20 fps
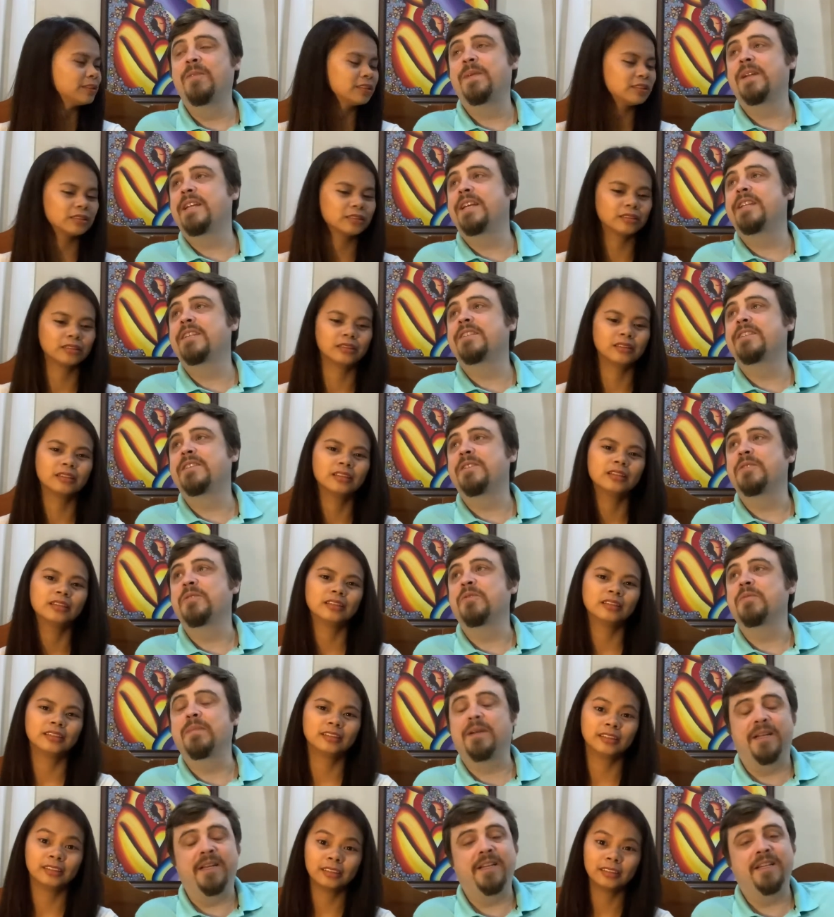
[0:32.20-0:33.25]
Speaker 1: it ends soon,
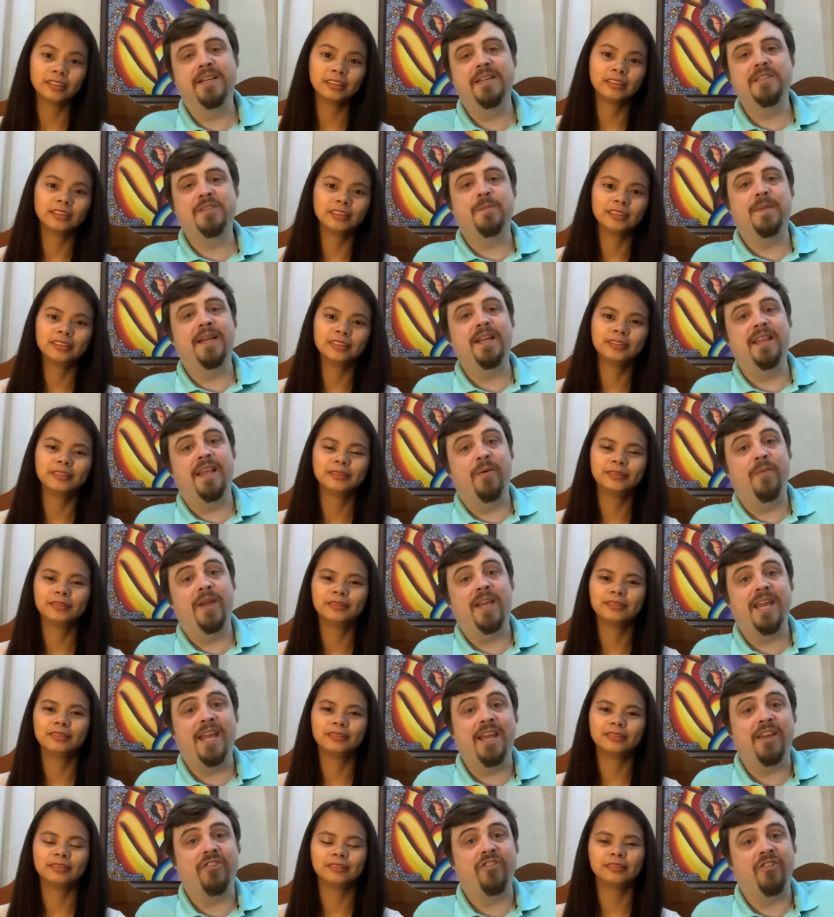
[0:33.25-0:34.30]
but it does mean that we
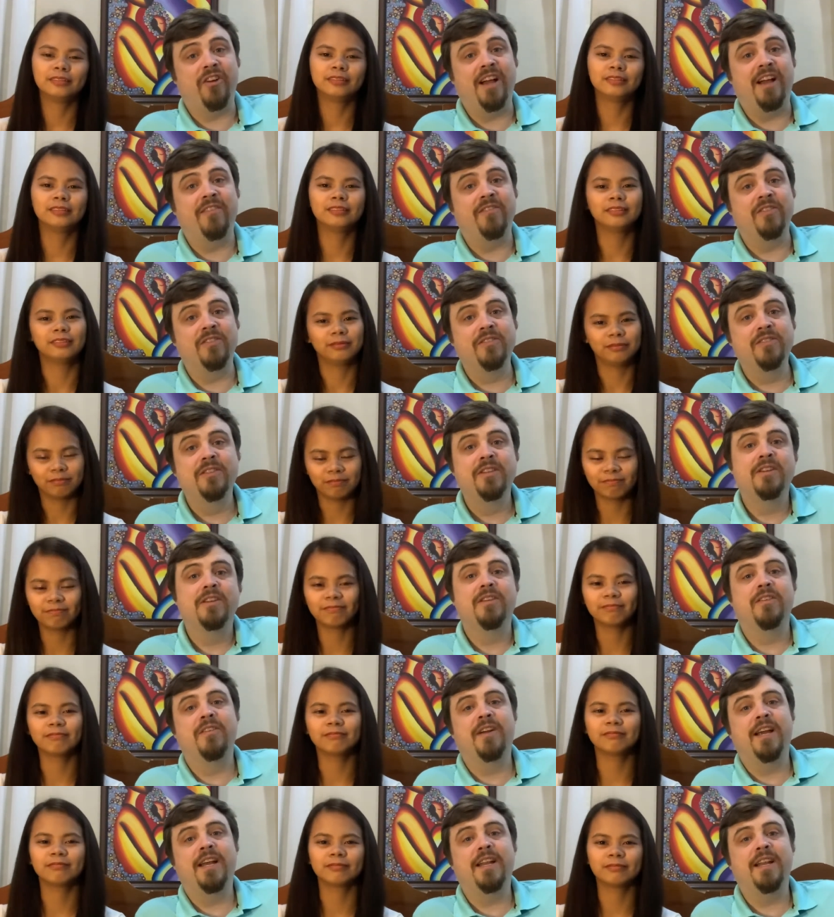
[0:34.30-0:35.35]
can't travel mm
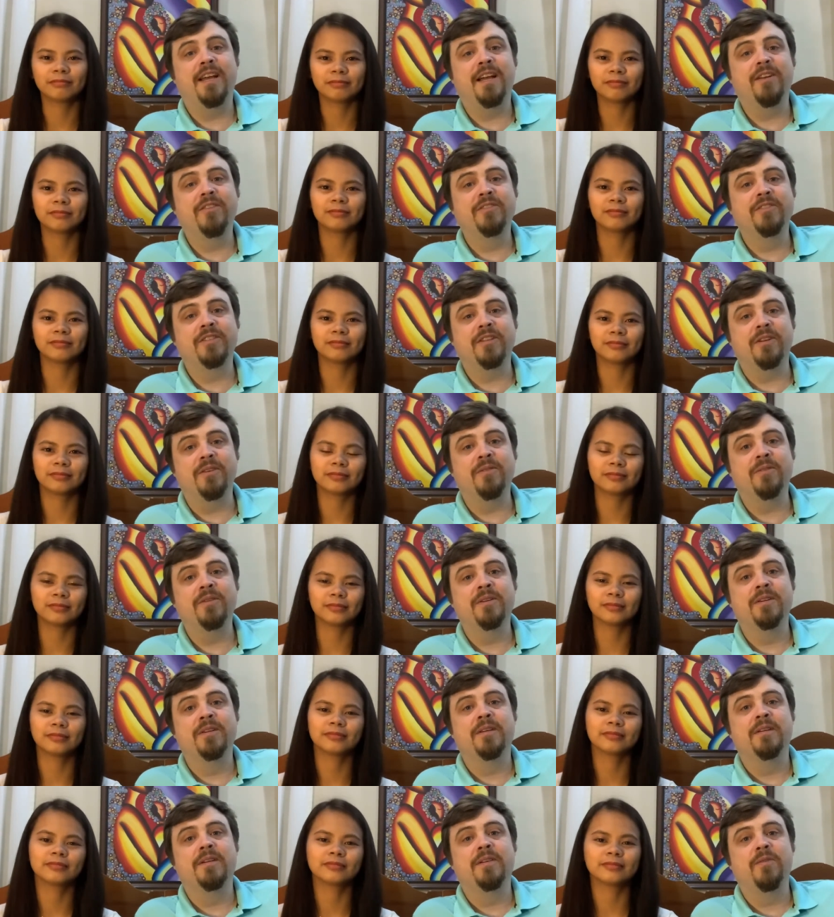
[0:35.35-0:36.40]
-hmm. right now. So
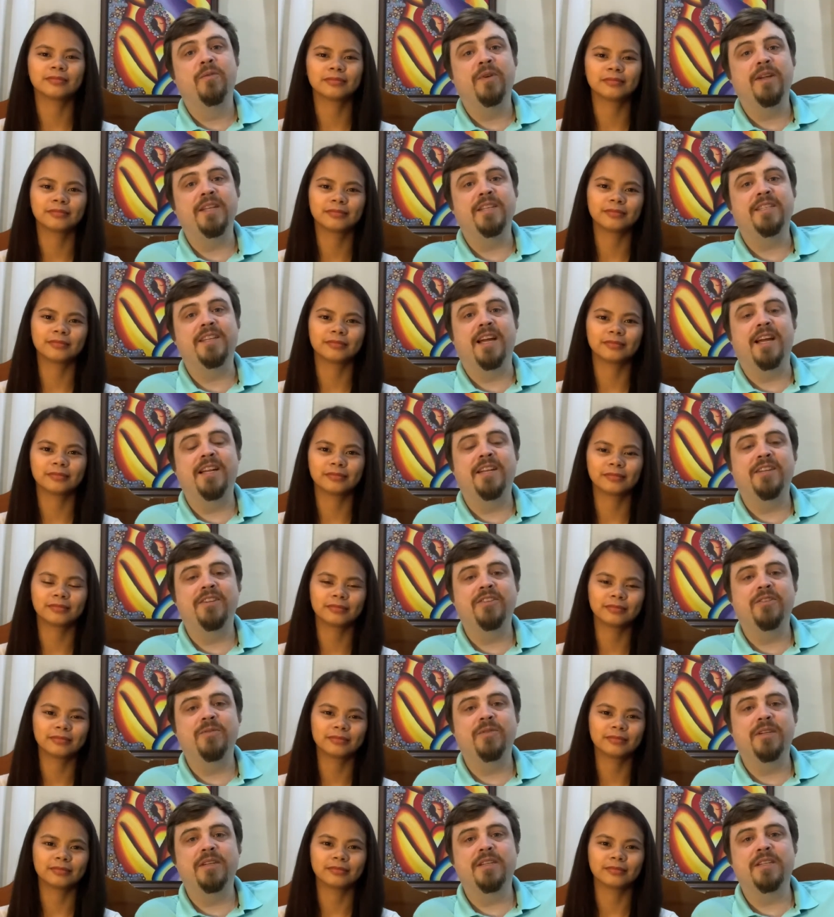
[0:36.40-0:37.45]
we decided to
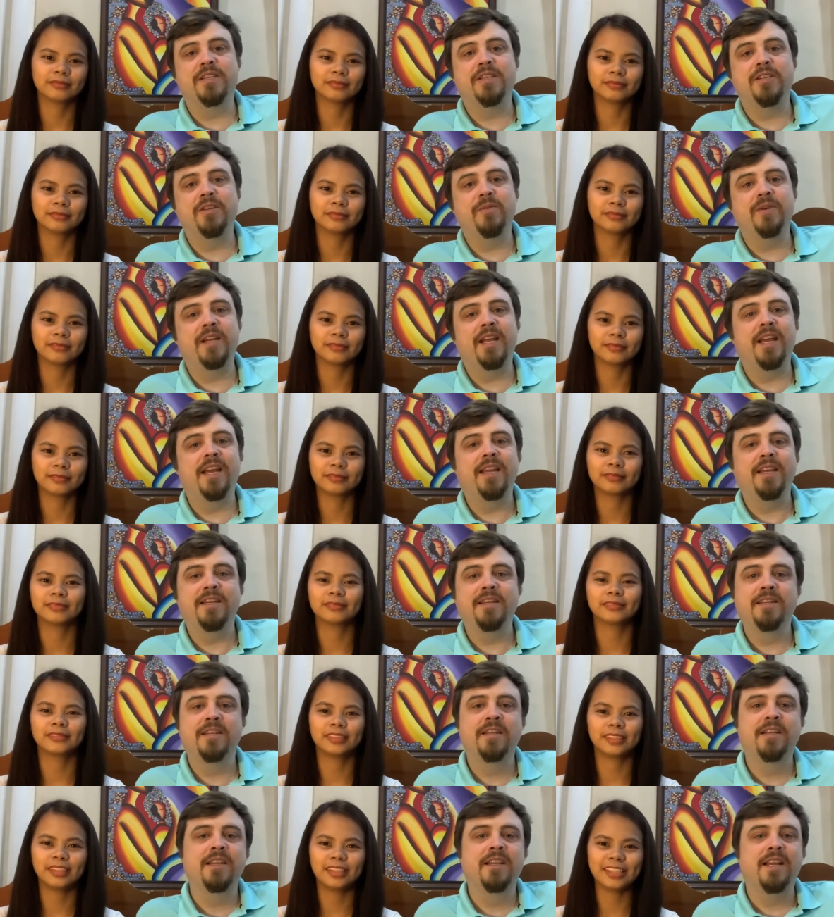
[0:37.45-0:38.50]
do a Q and A,
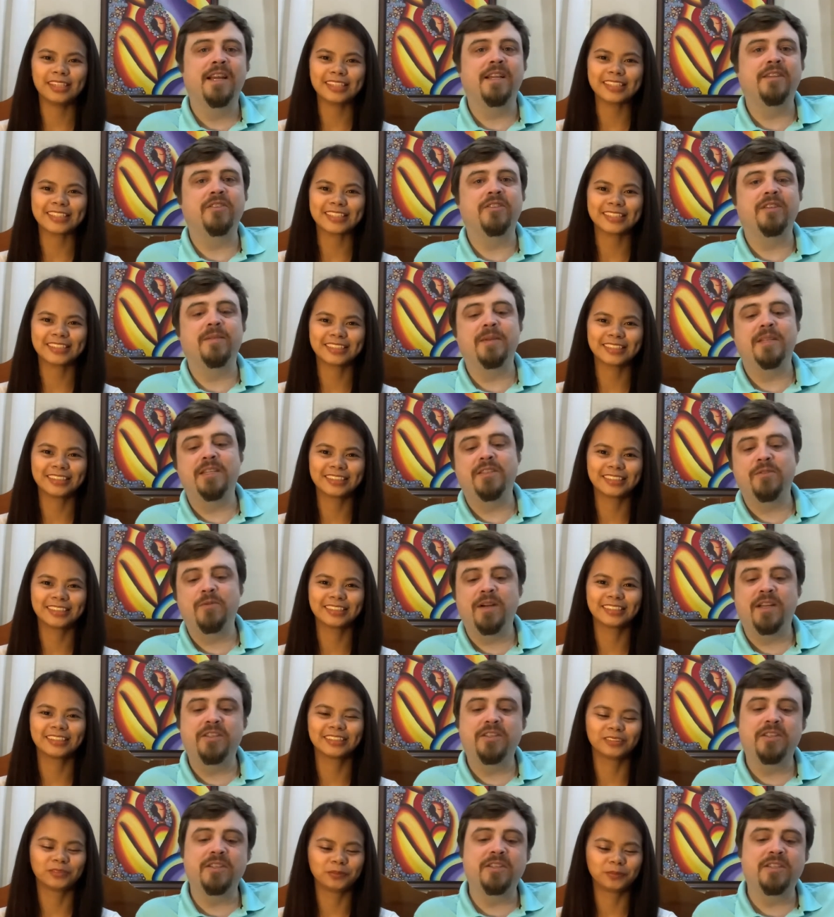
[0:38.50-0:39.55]
answer some of these
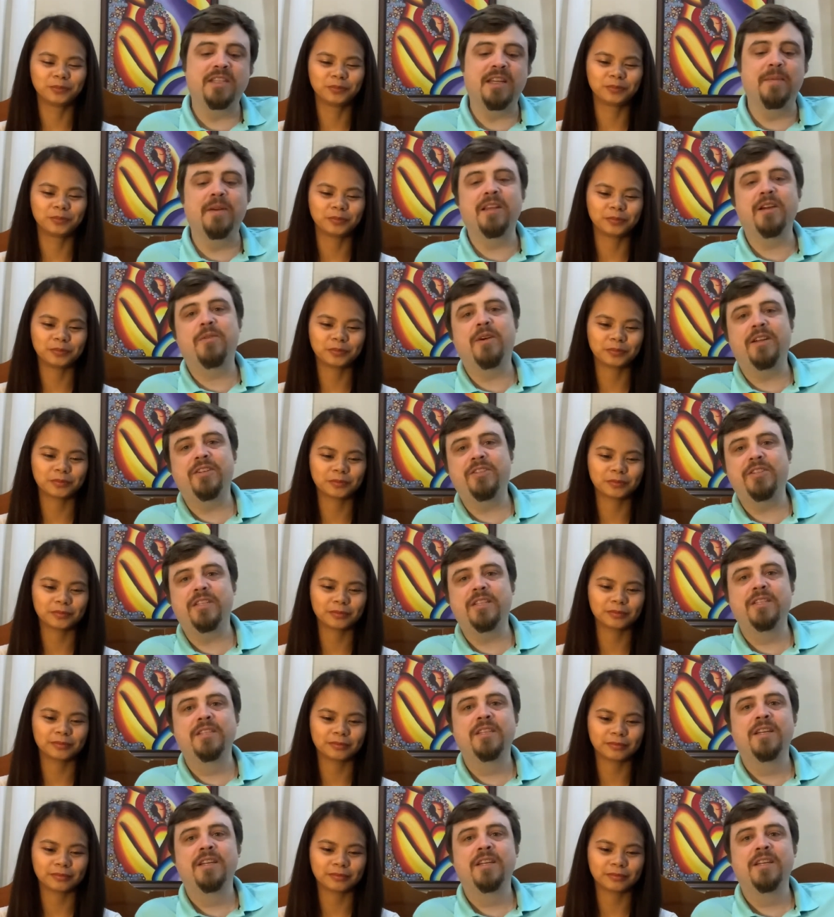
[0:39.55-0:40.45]
questions. Some of the questions